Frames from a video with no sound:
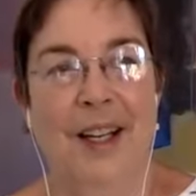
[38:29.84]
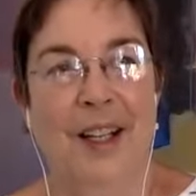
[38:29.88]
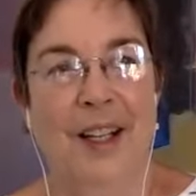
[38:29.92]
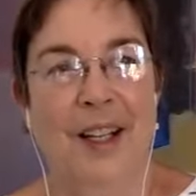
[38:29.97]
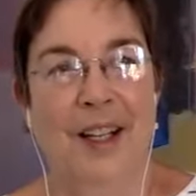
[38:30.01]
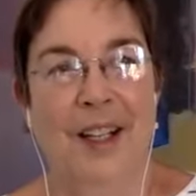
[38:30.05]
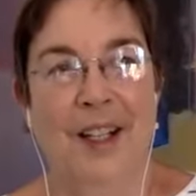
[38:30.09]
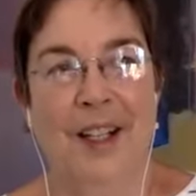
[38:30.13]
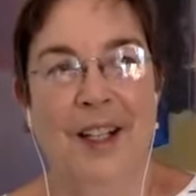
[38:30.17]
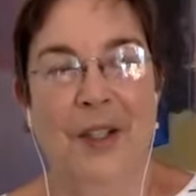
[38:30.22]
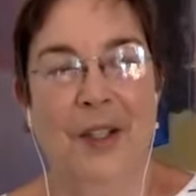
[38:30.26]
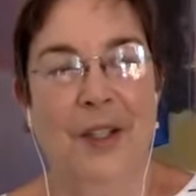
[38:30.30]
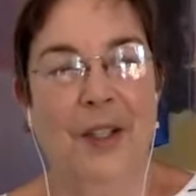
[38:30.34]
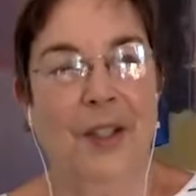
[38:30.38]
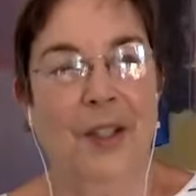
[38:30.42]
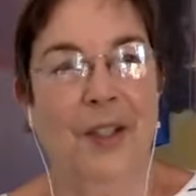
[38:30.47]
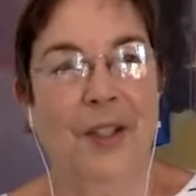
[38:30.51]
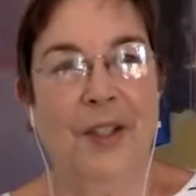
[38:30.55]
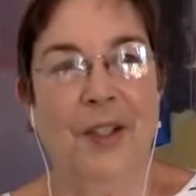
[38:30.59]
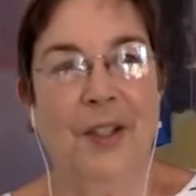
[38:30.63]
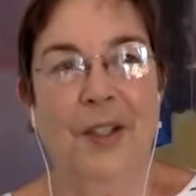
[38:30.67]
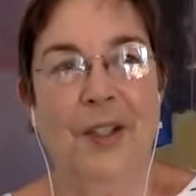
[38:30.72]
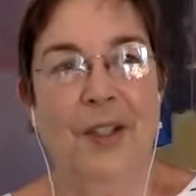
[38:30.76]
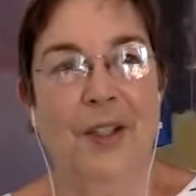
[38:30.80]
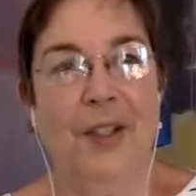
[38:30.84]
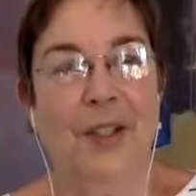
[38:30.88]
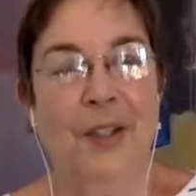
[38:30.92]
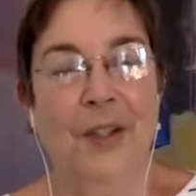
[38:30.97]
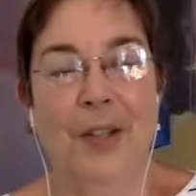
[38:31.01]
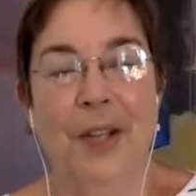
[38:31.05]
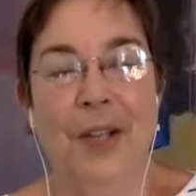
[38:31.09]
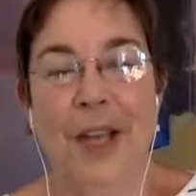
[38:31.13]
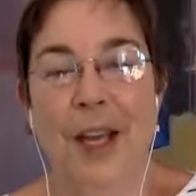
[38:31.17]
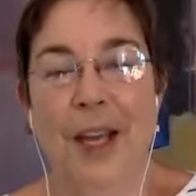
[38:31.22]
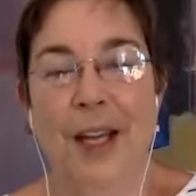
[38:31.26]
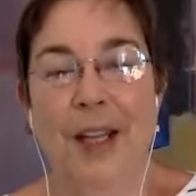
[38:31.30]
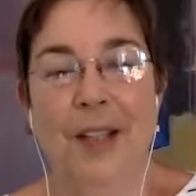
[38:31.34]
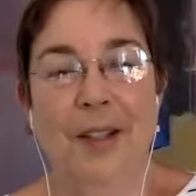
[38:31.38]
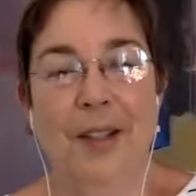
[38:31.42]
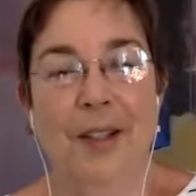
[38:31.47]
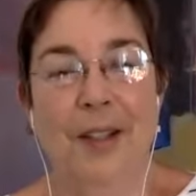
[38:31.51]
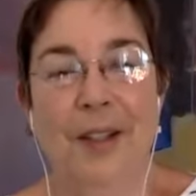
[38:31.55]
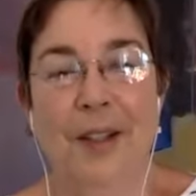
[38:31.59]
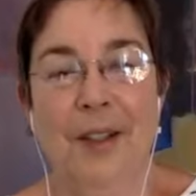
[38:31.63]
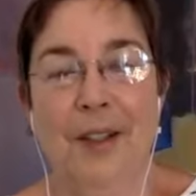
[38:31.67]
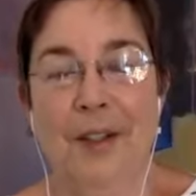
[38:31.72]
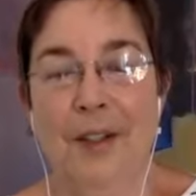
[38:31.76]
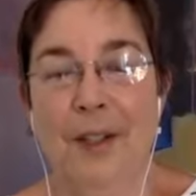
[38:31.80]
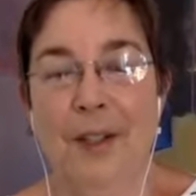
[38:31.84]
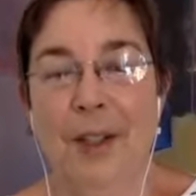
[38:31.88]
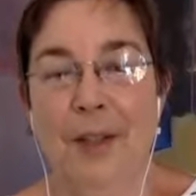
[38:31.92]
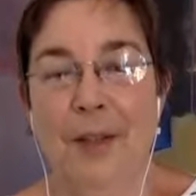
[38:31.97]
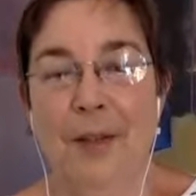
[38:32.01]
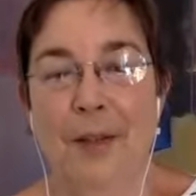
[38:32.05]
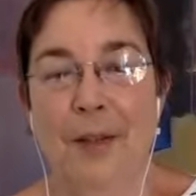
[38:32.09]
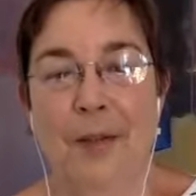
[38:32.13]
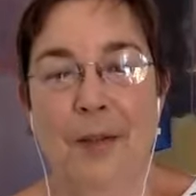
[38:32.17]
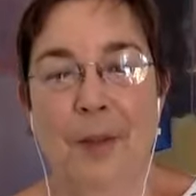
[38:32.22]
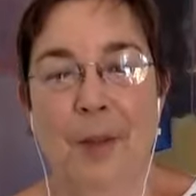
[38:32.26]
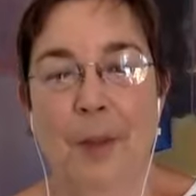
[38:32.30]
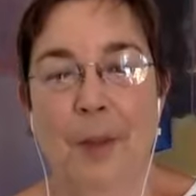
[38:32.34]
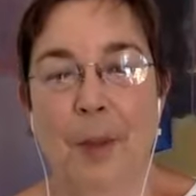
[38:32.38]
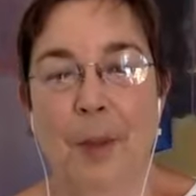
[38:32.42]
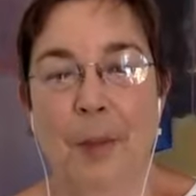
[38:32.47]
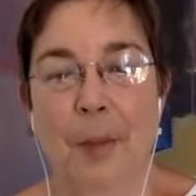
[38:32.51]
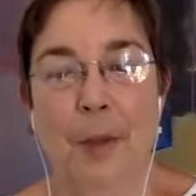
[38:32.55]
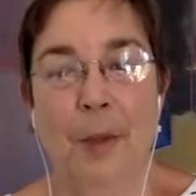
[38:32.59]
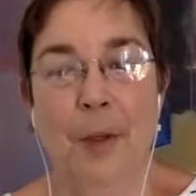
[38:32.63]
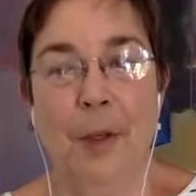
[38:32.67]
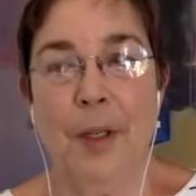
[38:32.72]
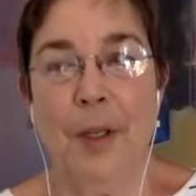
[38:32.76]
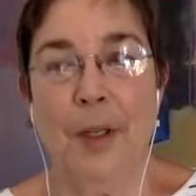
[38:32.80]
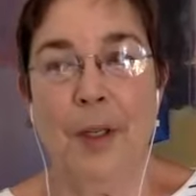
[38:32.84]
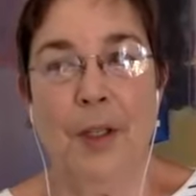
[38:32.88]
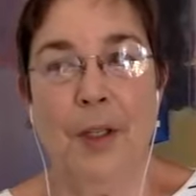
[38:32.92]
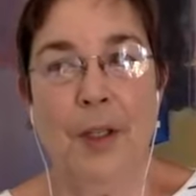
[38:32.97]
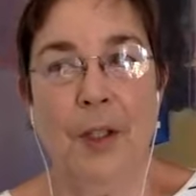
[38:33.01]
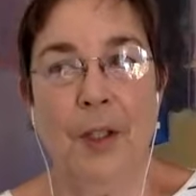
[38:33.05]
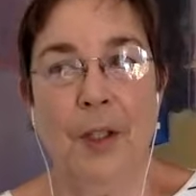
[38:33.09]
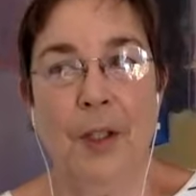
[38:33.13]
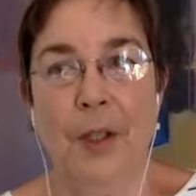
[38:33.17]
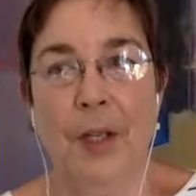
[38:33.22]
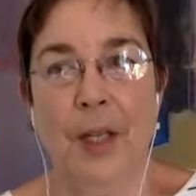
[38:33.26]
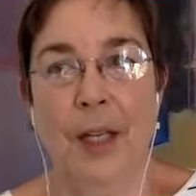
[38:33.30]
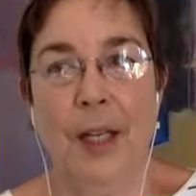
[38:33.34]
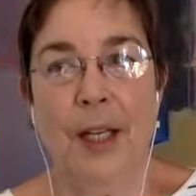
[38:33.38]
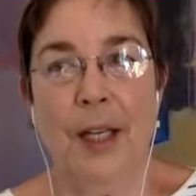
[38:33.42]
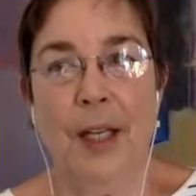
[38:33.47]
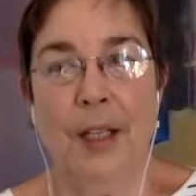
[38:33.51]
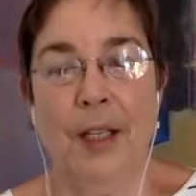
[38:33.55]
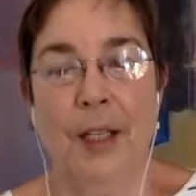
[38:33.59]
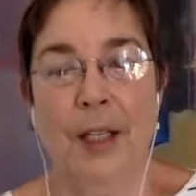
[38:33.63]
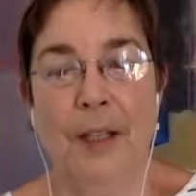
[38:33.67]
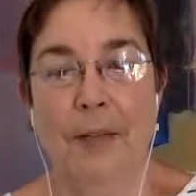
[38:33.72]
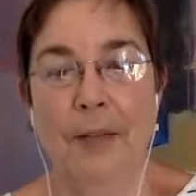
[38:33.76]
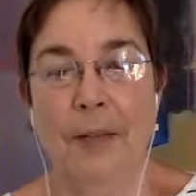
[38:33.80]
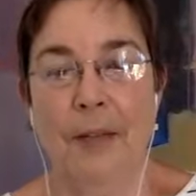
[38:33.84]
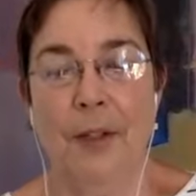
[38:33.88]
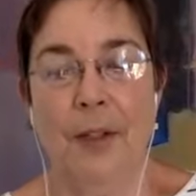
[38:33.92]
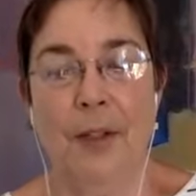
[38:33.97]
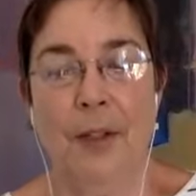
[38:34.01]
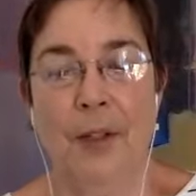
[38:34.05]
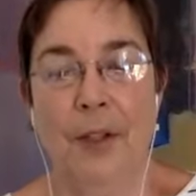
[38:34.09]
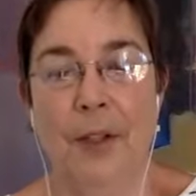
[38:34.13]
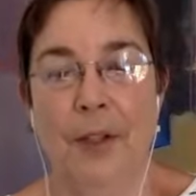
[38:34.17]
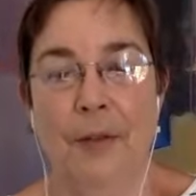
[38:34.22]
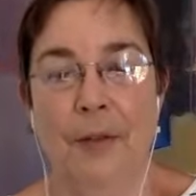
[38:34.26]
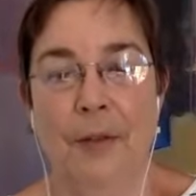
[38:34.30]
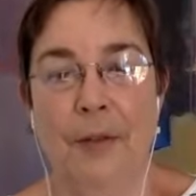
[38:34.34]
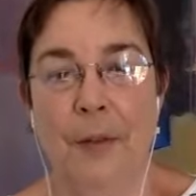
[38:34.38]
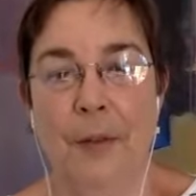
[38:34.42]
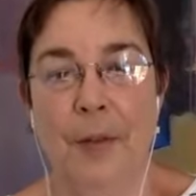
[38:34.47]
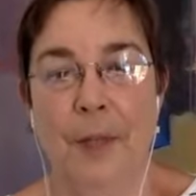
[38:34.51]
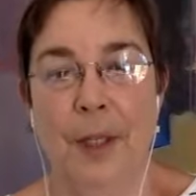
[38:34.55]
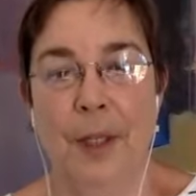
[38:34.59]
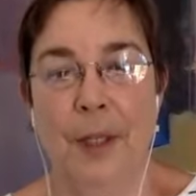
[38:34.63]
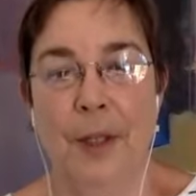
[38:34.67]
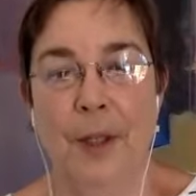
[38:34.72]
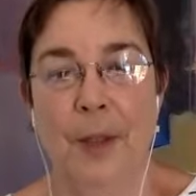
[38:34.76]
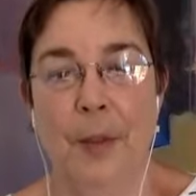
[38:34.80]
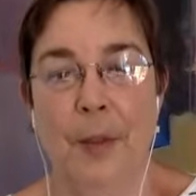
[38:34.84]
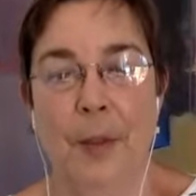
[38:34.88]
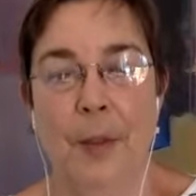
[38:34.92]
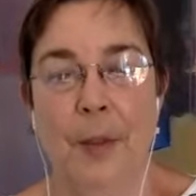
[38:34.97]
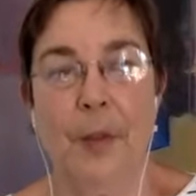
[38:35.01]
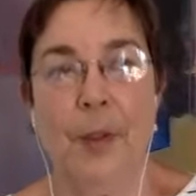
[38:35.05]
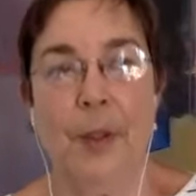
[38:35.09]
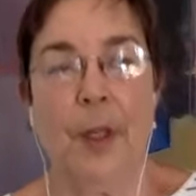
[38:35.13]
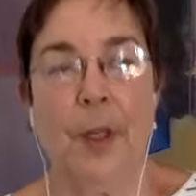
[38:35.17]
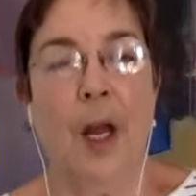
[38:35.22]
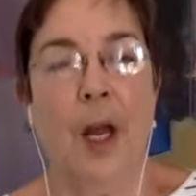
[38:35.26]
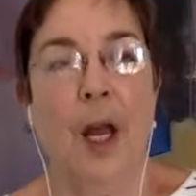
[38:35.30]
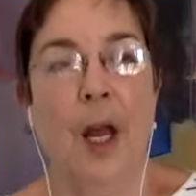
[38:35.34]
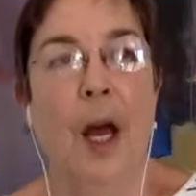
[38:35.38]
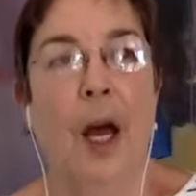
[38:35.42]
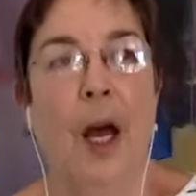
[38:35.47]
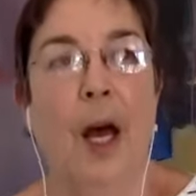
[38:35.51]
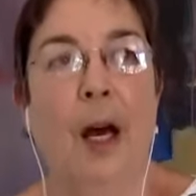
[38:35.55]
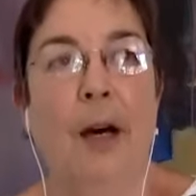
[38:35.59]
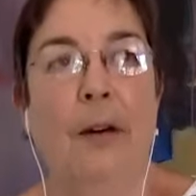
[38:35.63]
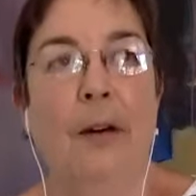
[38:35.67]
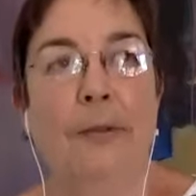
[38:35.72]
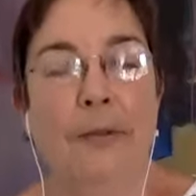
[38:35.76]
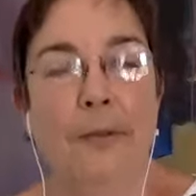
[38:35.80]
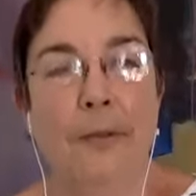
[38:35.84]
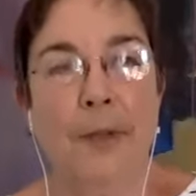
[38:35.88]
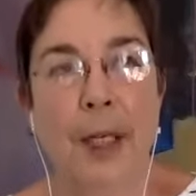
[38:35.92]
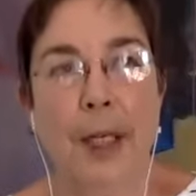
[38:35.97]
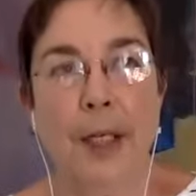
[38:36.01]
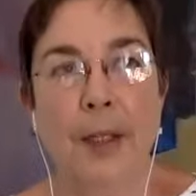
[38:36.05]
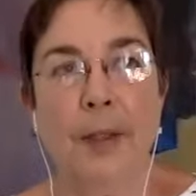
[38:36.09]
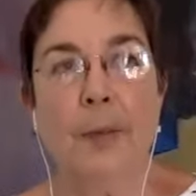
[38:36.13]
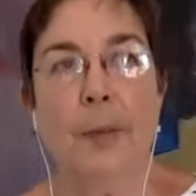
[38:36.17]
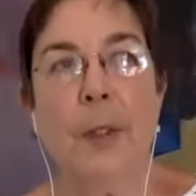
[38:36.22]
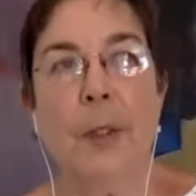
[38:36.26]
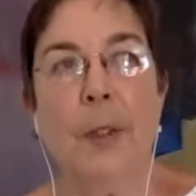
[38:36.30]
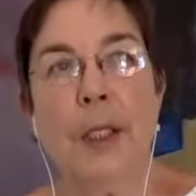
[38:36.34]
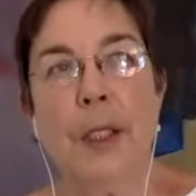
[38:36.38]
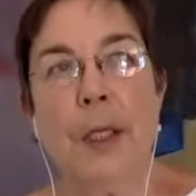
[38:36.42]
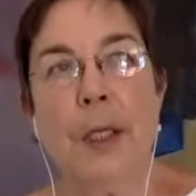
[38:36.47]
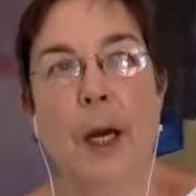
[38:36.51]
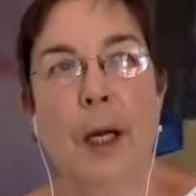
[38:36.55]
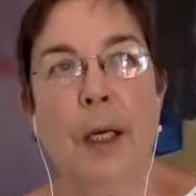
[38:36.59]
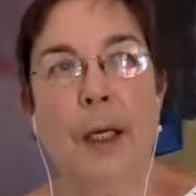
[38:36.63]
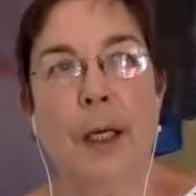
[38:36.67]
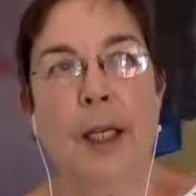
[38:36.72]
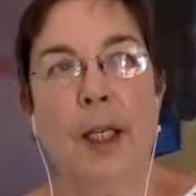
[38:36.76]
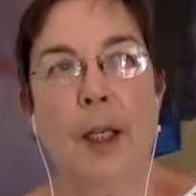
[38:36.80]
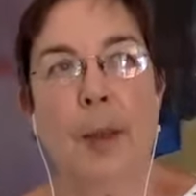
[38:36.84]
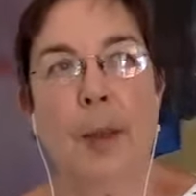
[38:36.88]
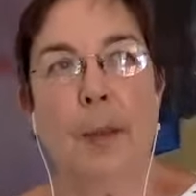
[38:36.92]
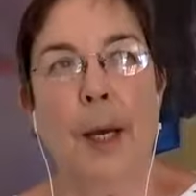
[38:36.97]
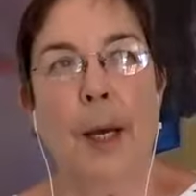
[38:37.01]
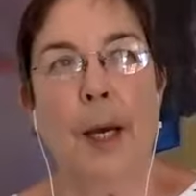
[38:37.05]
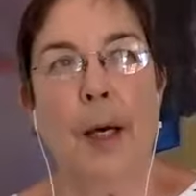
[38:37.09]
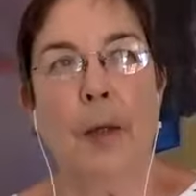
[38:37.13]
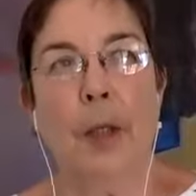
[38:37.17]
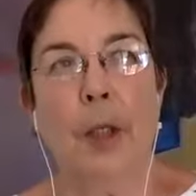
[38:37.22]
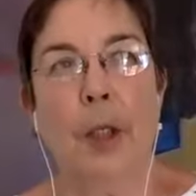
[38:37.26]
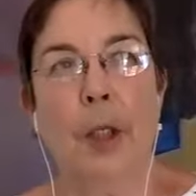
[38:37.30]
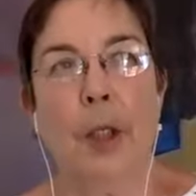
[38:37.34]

You can't learn it from a book, and you can't even learn it from another person. A friend was talking about